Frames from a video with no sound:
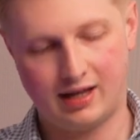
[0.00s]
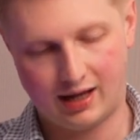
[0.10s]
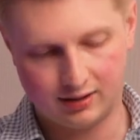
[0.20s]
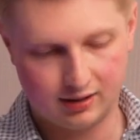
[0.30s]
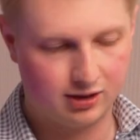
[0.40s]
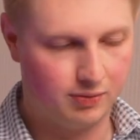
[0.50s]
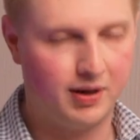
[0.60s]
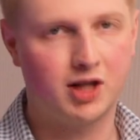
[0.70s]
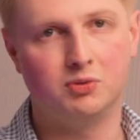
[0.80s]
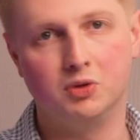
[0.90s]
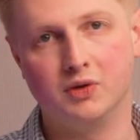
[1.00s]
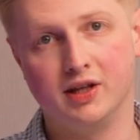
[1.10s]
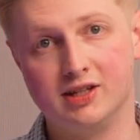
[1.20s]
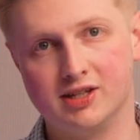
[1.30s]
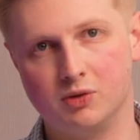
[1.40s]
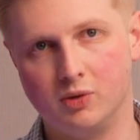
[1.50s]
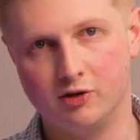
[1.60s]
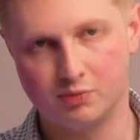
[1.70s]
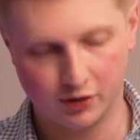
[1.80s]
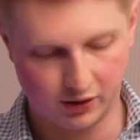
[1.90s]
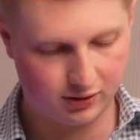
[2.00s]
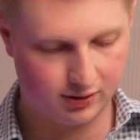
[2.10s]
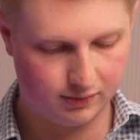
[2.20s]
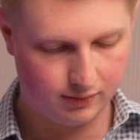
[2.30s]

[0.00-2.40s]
and it's compatible with any Z-Wave product.